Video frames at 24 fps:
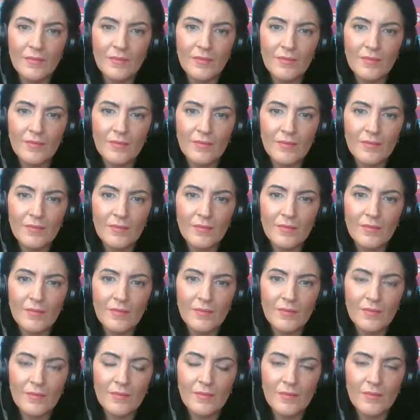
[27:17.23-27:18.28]

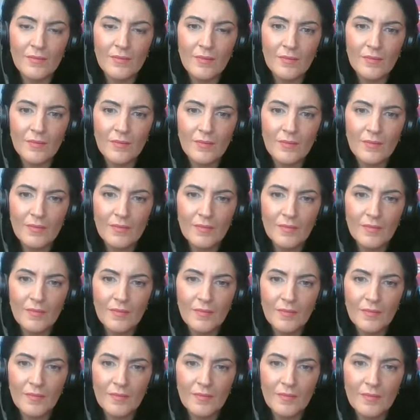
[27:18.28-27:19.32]

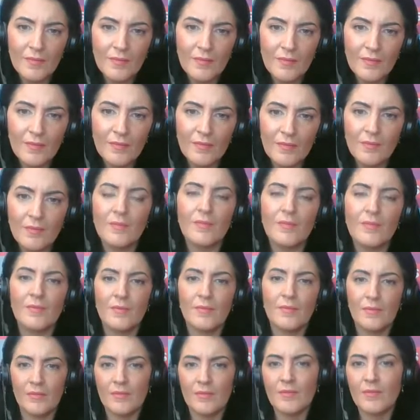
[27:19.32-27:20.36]

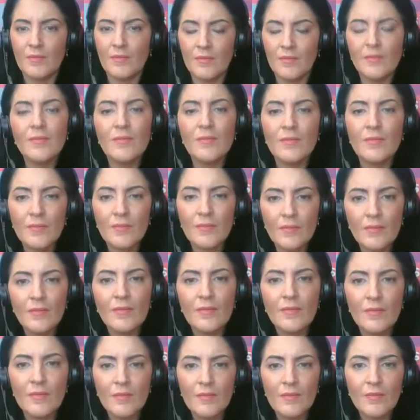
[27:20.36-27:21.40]

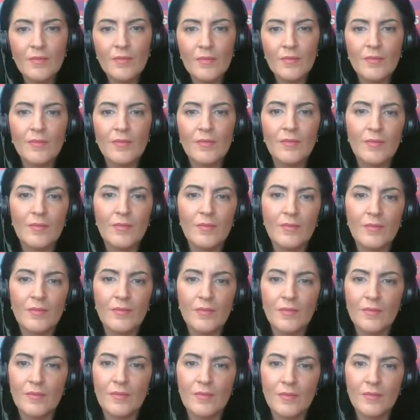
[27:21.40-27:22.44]

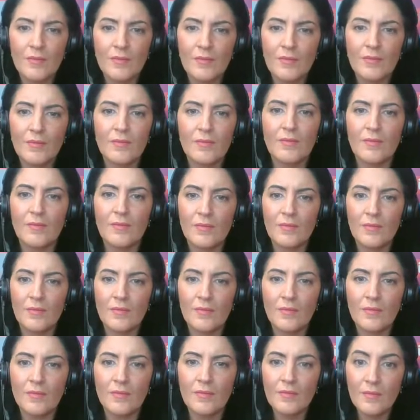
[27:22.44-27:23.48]

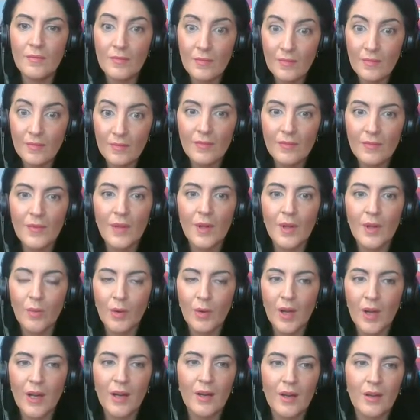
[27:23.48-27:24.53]

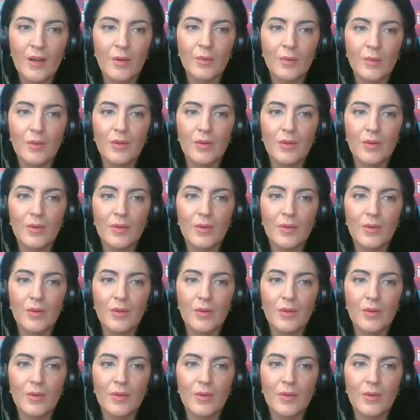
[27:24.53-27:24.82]
This person isn't speaking.